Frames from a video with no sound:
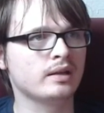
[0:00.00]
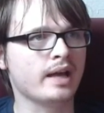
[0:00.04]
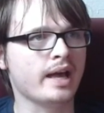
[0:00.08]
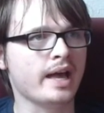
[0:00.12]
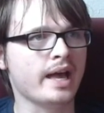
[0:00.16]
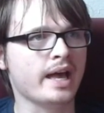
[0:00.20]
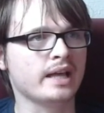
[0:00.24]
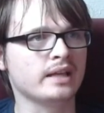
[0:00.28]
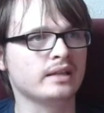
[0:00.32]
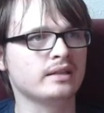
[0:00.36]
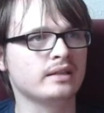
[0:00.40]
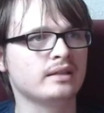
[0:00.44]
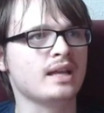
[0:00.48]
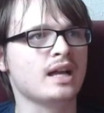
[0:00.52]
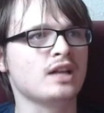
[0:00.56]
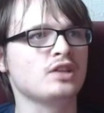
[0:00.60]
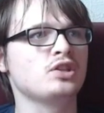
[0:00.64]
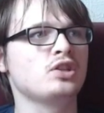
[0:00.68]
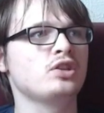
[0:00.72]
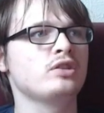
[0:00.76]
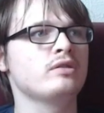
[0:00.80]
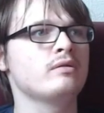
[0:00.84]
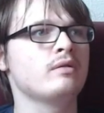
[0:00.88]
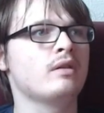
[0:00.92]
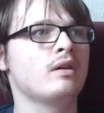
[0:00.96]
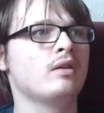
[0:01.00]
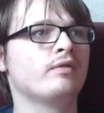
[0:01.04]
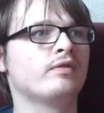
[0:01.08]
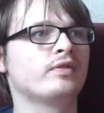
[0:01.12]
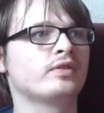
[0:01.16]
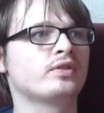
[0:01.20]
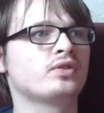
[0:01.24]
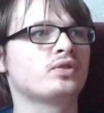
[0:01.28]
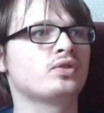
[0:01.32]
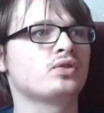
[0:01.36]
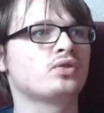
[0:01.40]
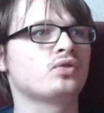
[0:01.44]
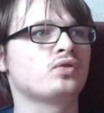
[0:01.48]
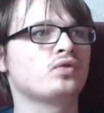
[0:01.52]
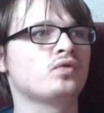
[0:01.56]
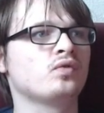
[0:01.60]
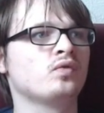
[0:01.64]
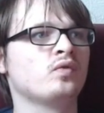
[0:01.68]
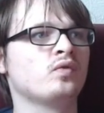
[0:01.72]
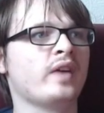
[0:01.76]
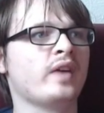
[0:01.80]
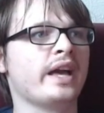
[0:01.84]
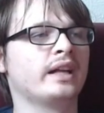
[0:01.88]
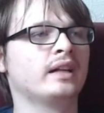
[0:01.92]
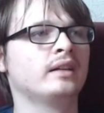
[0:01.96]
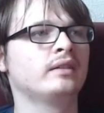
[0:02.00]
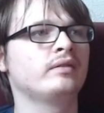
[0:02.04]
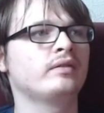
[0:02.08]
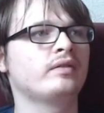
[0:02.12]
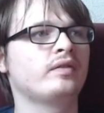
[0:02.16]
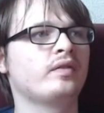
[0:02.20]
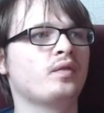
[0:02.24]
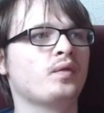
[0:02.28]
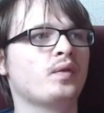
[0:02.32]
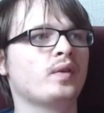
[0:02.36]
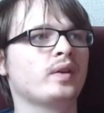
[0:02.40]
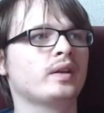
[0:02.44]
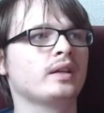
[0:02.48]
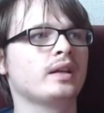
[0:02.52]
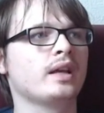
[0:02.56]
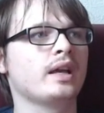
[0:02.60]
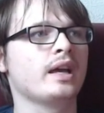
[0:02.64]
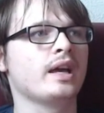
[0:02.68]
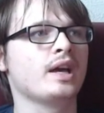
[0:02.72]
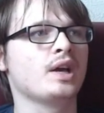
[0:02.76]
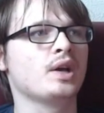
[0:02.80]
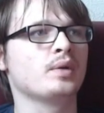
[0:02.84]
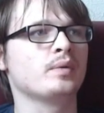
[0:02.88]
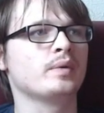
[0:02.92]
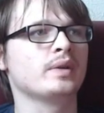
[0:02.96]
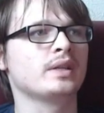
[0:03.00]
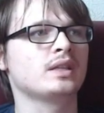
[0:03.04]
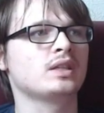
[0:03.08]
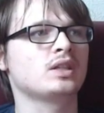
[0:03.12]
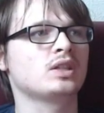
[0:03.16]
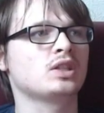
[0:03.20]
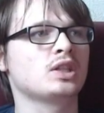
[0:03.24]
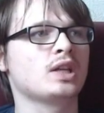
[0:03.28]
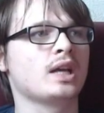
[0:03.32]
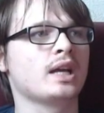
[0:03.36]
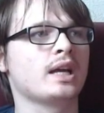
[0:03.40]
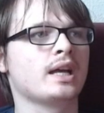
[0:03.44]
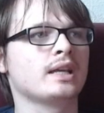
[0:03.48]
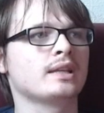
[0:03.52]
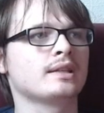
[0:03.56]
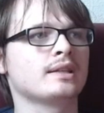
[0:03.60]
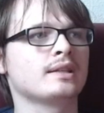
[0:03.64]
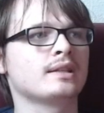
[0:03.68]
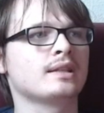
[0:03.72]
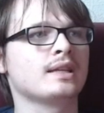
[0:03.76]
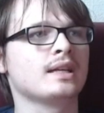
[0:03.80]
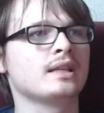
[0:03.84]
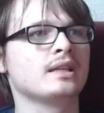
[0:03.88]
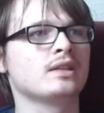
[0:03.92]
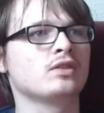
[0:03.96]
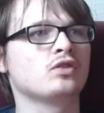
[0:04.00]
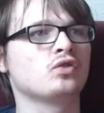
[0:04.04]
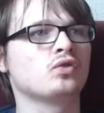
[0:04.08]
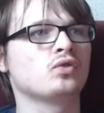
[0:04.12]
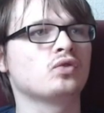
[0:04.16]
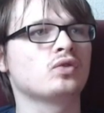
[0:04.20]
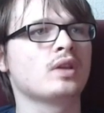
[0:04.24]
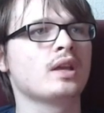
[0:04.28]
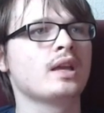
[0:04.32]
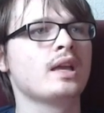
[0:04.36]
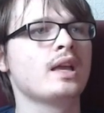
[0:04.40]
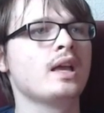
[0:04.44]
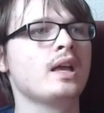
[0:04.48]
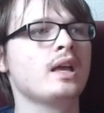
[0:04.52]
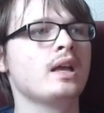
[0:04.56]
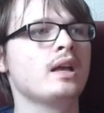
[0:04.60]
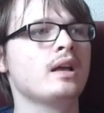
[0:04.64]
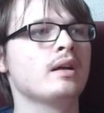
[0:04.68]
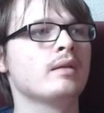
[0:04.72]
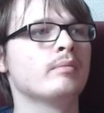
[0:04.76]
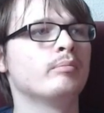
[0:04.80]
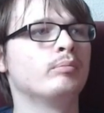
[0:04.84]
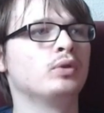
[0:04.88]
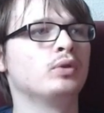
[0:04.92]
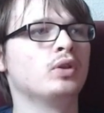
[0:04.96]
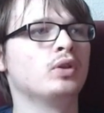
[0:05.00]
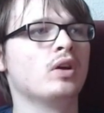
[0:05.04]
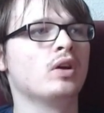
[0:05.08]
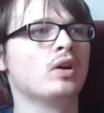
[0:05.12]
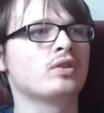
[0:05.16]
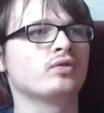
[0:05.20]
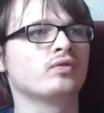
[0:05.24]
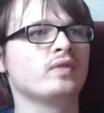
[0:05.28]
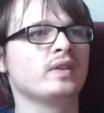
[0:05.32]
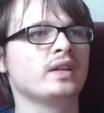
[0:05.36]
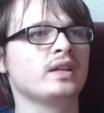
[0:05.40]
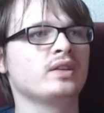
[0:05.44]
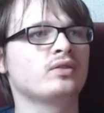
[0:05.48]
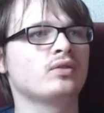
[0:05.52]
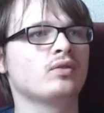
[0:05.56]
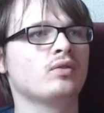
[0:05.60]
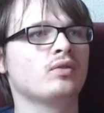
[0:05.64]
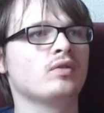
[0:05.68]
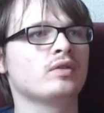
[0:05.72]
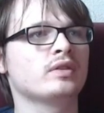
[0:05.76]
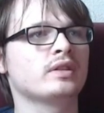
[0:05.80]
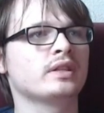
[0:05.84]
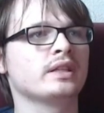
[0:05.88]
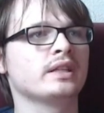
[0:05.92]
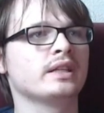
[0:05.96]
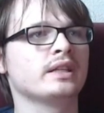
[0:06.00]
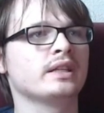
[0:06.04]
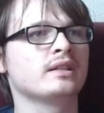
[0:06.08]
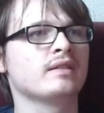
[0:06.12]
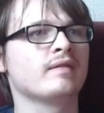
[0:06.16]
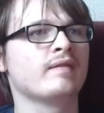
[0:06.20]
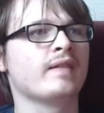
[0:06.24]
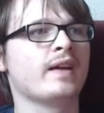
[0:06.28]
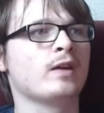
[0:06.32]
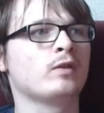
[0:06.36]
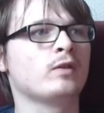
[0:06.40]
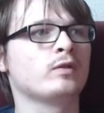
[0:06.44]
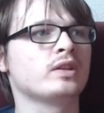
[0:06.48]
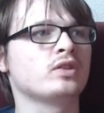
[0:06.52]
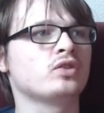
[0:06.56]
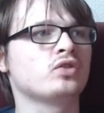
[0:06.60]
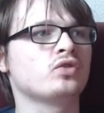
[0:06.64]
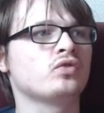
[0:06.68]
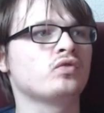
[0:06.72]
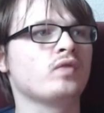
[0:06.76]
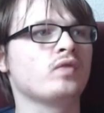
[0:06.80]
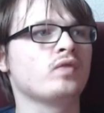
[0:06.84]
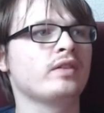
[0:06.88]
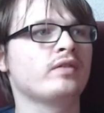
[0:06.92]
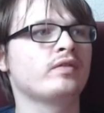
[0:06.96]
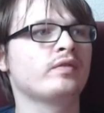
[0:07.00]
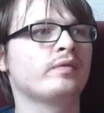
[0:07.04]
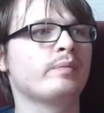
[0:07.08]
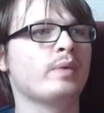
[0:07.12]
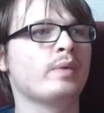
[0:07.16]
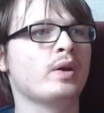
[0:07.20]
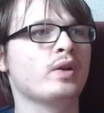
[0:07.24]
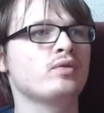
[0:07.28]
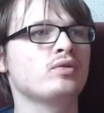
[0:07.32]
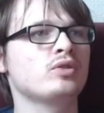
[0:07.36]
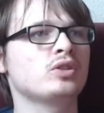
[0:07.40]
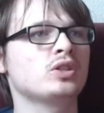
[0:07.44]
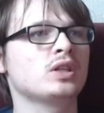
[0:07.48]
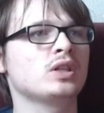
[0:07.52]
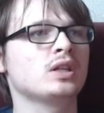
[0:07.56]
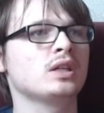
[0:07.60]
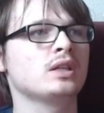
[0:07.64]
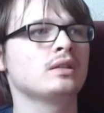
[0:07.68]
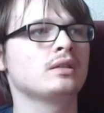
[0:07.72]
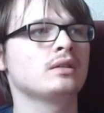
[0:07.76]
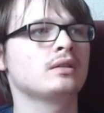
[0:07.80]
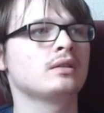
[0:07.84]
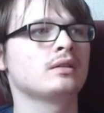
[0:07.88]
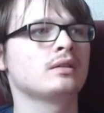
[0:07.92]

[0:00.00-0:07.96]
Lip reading: statue of strength, which, as it said, is just blocks of resources around a strength potion.